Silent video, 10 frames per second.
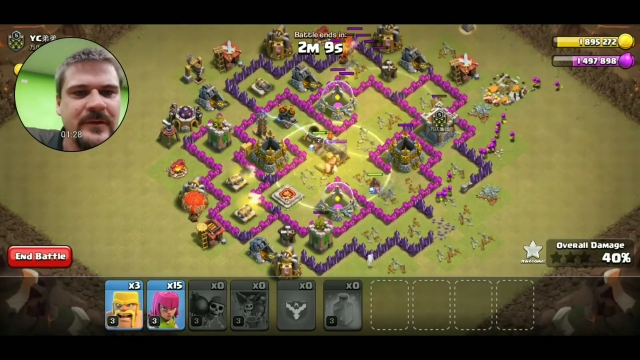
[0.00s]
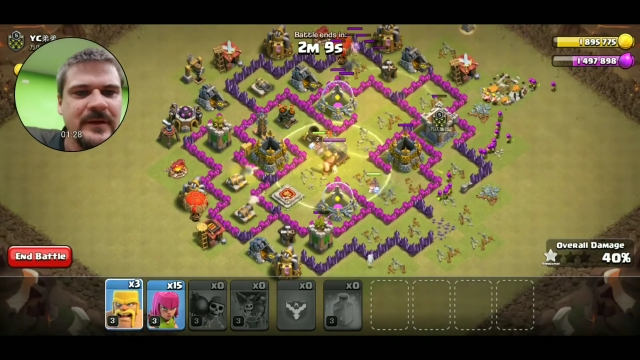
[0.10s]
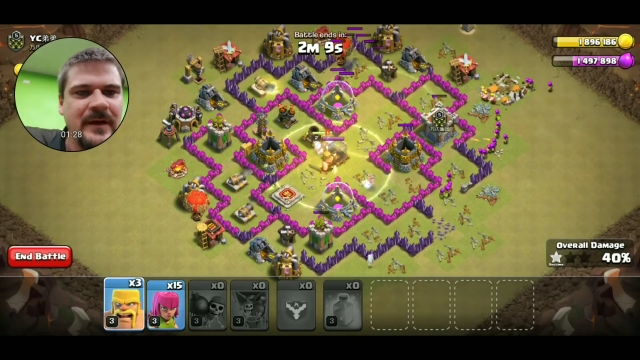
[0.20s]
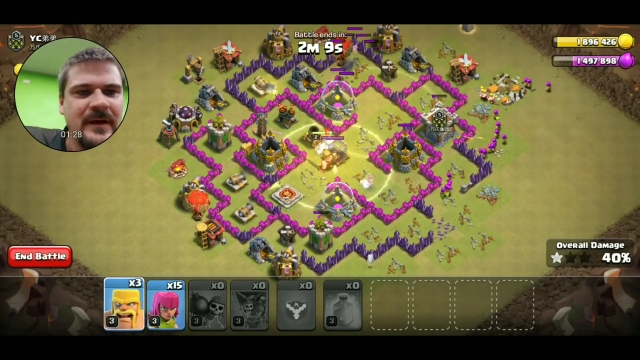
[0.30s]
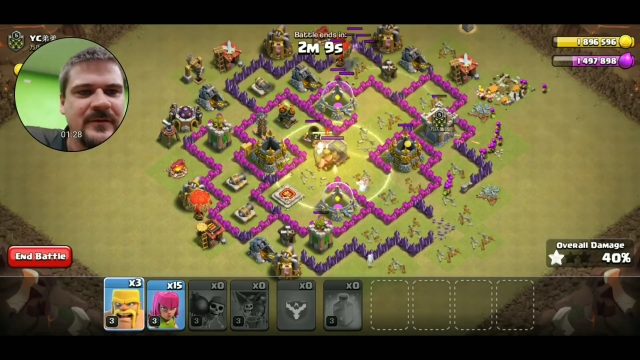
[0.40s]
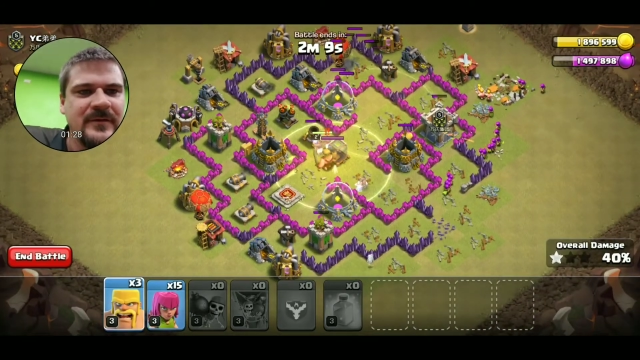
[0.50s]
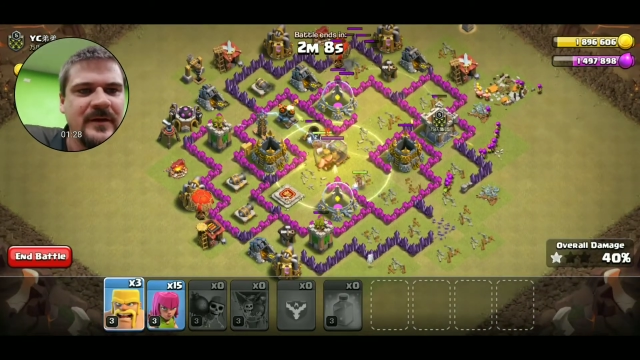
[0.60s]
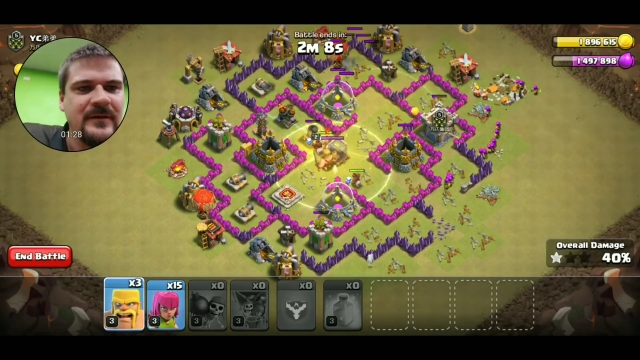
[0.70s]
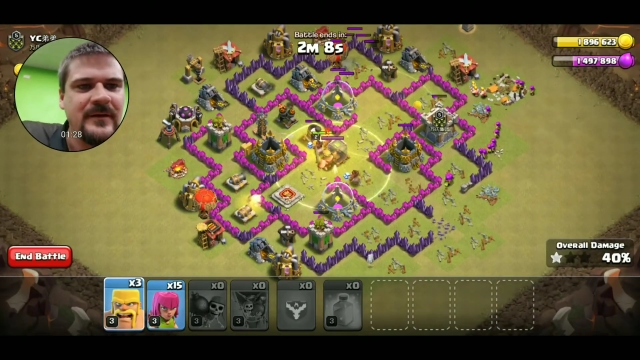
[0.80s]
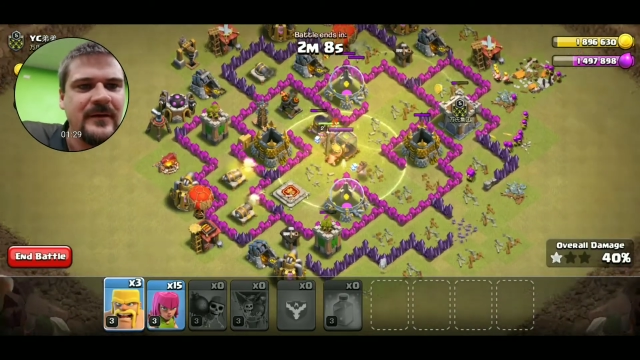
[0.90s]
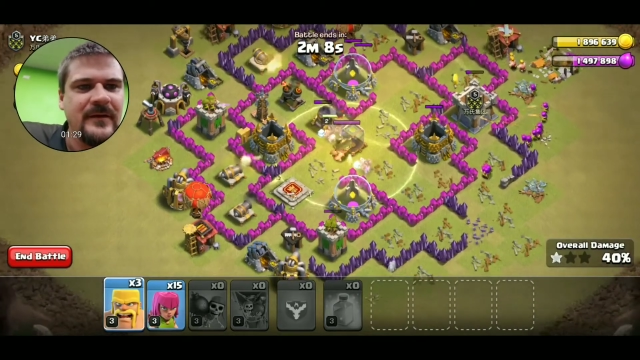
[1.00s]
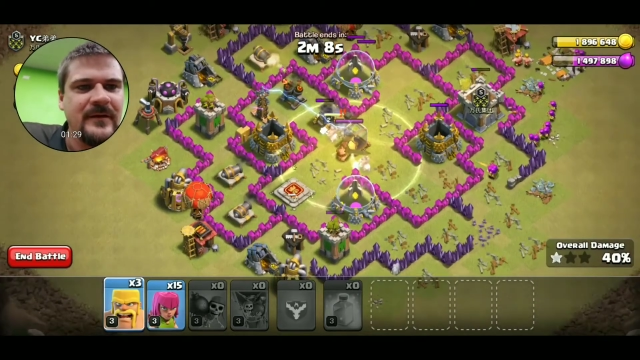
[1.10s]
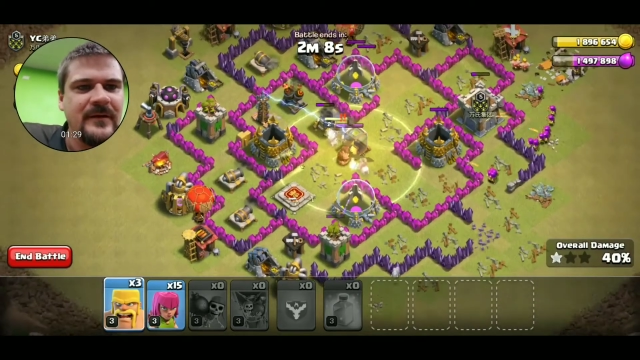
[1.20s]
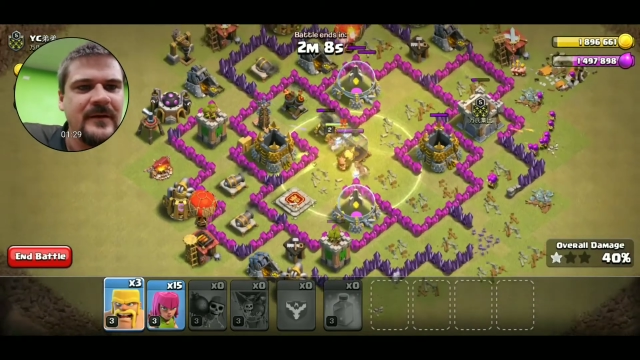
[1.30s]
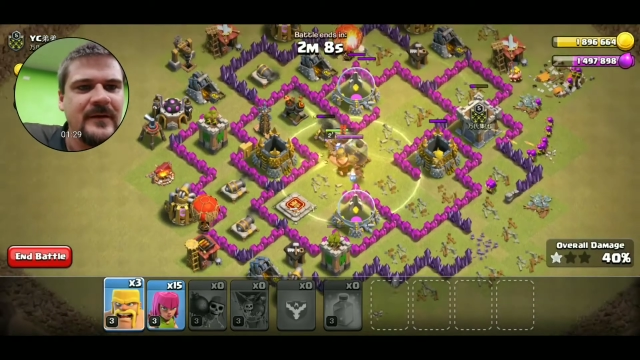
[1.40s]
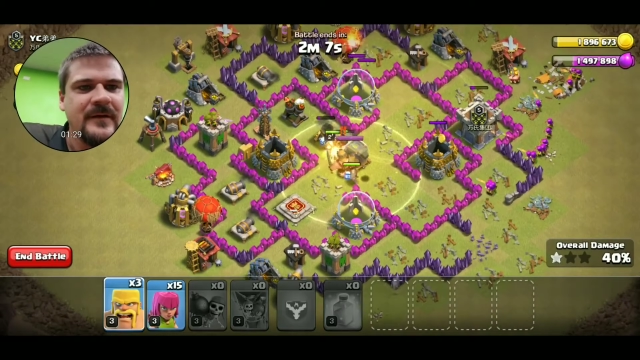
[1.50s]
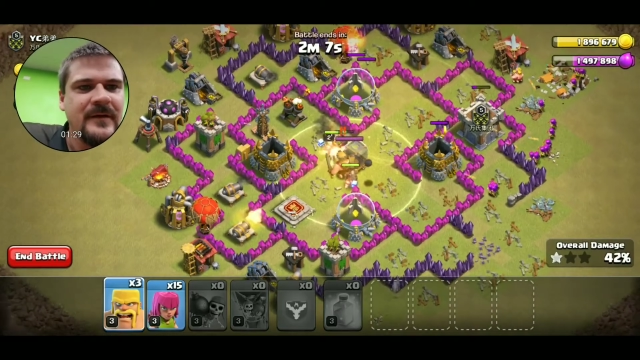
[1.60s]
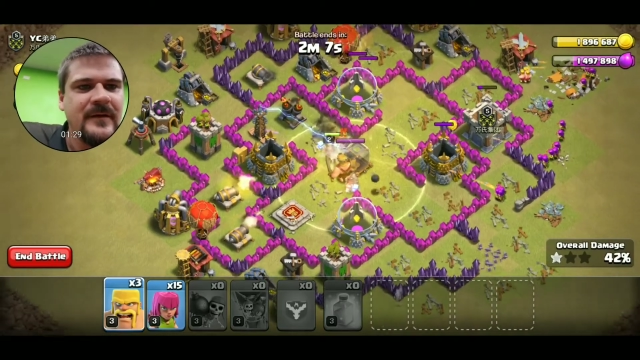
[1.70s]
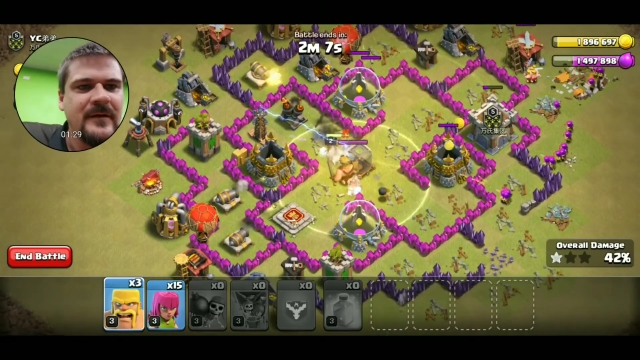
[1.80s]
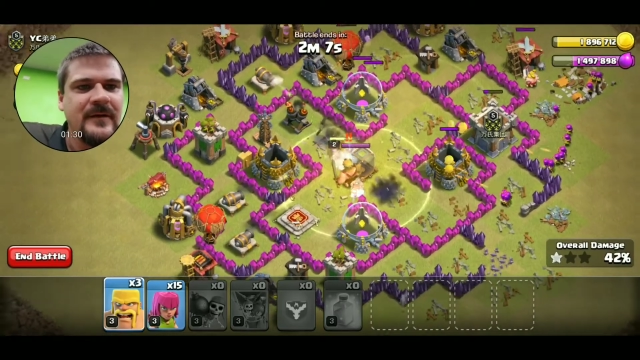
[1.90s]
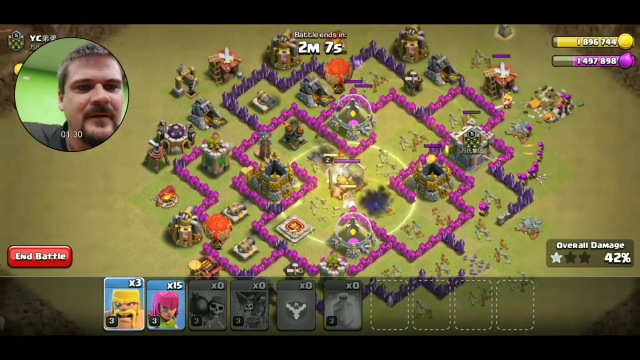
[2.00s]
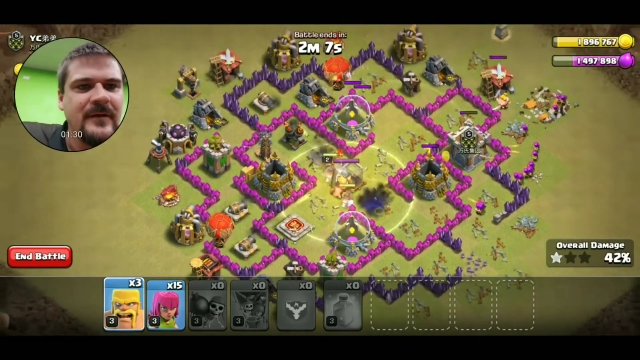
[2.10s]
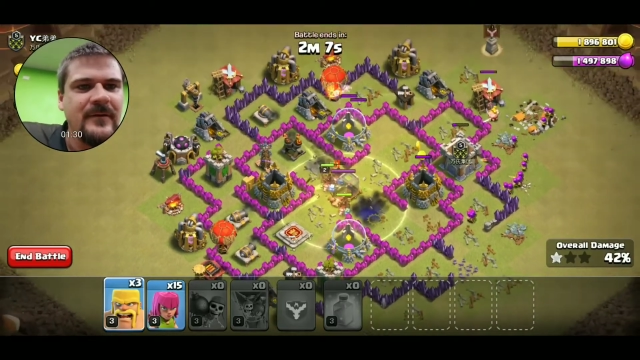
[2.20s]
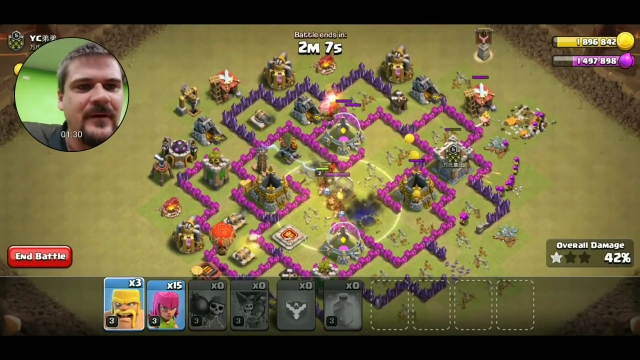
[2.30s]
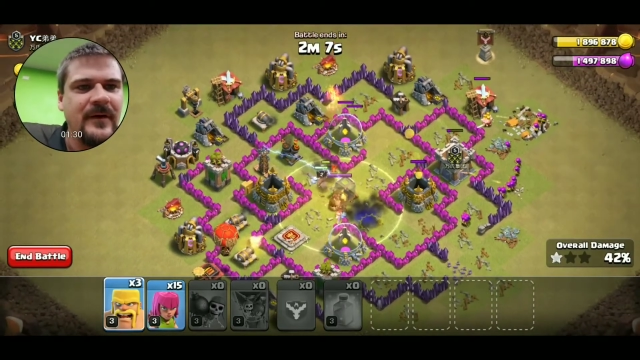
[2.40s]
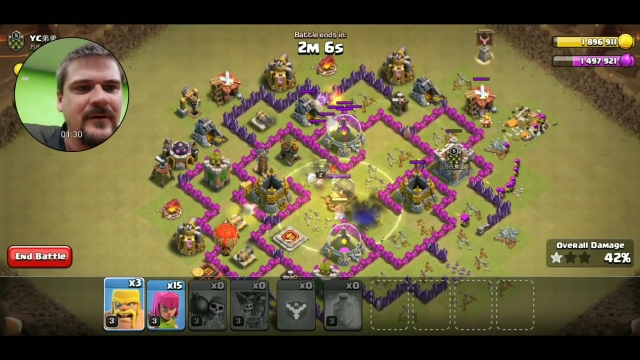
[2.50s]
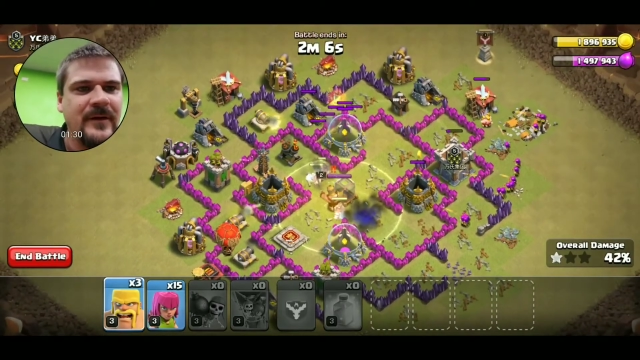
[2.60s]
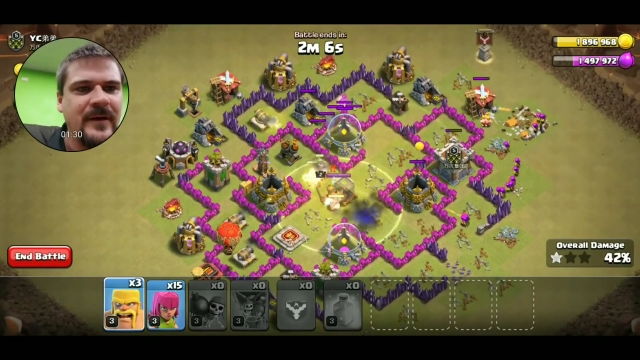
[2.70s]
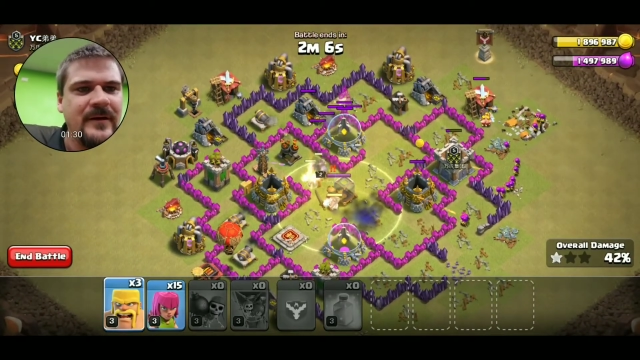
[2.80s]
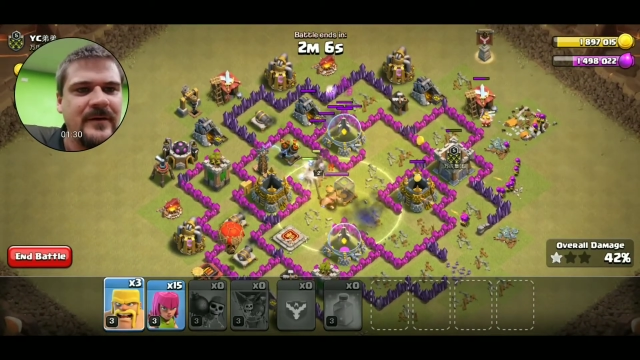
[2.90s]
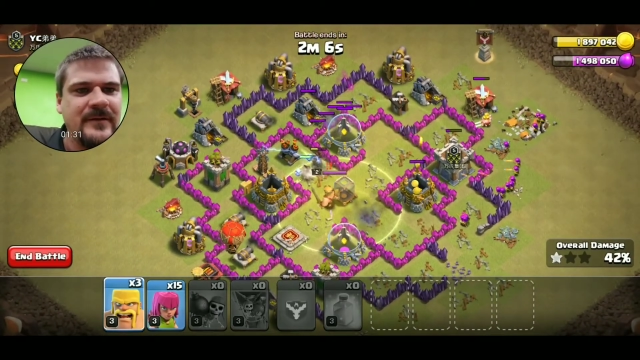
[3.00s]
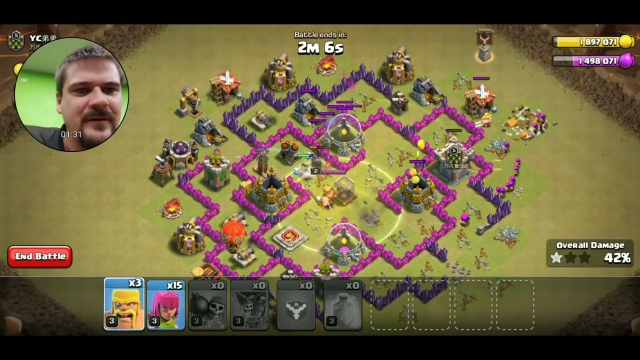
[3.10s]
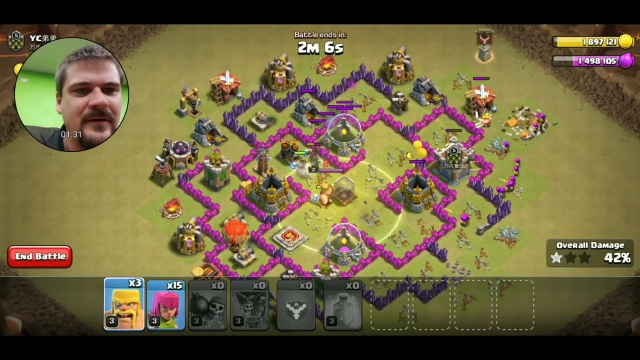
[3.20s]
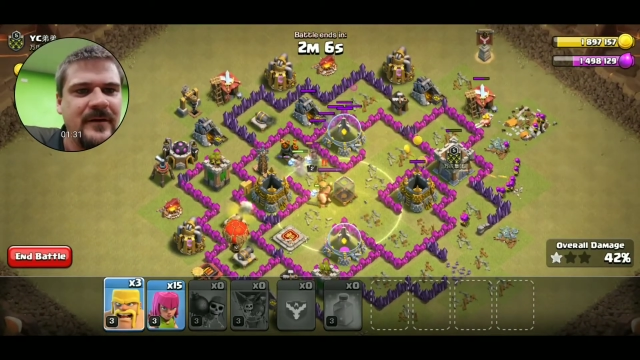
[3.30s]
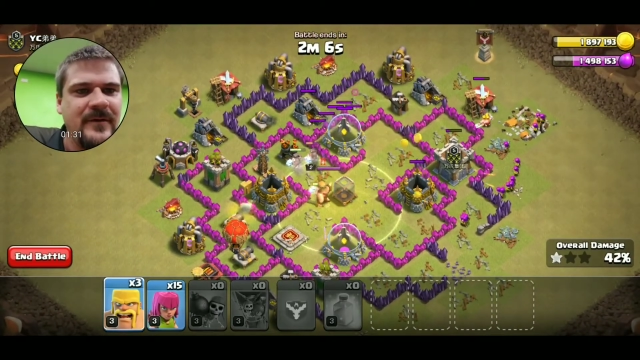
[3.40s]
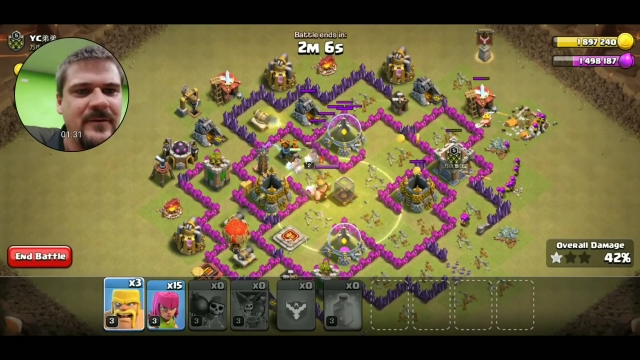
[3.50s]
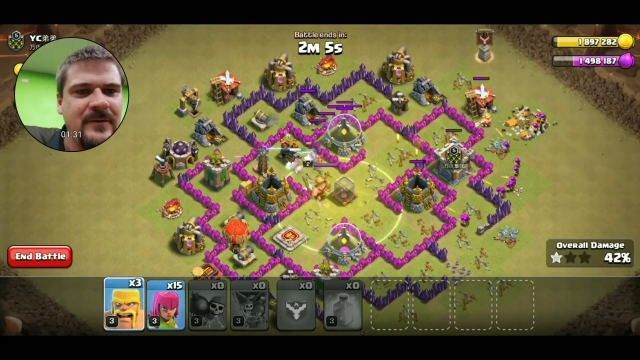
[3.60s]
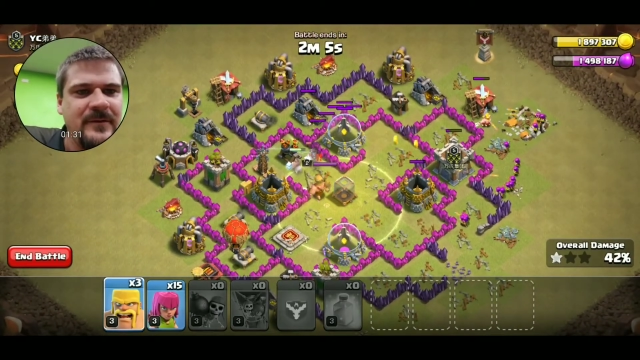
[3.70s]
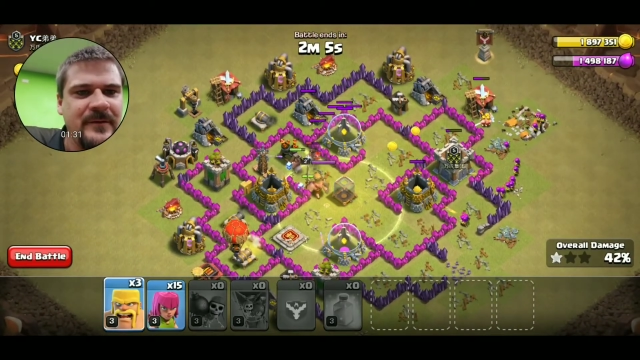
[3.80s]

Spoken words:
guys right there. Go Hog Riders, go.